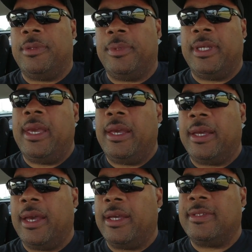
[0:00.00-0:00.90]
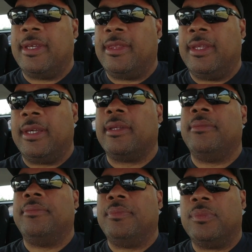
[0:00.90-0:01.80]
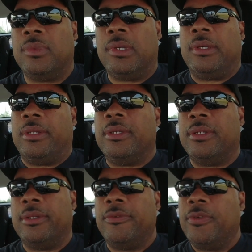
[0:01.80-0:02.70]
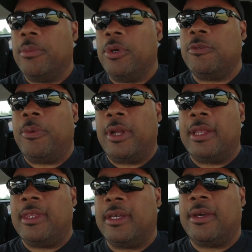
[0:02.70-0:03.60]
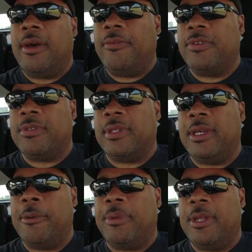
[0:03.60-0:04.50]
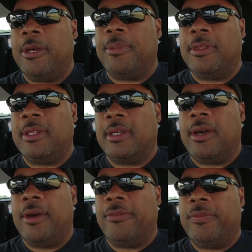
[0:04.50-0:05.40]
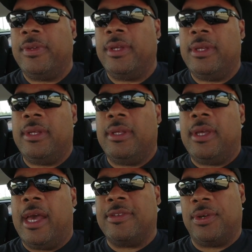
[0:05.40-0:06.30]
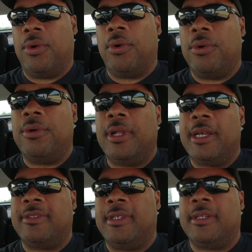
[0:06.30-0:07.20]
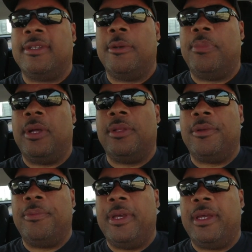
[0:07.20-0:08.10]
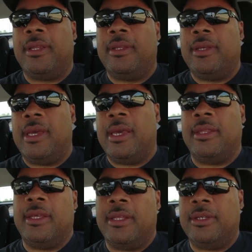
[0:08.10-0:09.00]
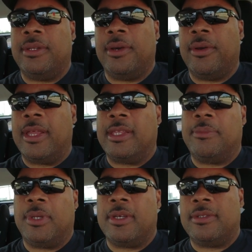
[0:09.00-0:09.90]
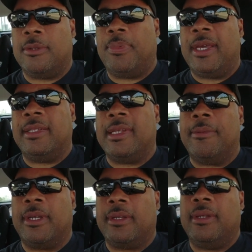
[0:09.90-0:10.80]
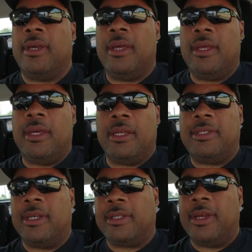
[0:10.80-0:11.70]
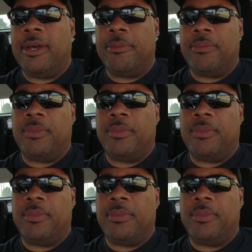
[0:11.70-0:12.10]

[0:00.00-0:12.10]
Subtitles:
But yeah, guys, I think, you know, for the most part, I think golf is on the up and up. I think golf as a whole has ticked up a little bit, and then, you know, I think because of the pandemic, it ticked up.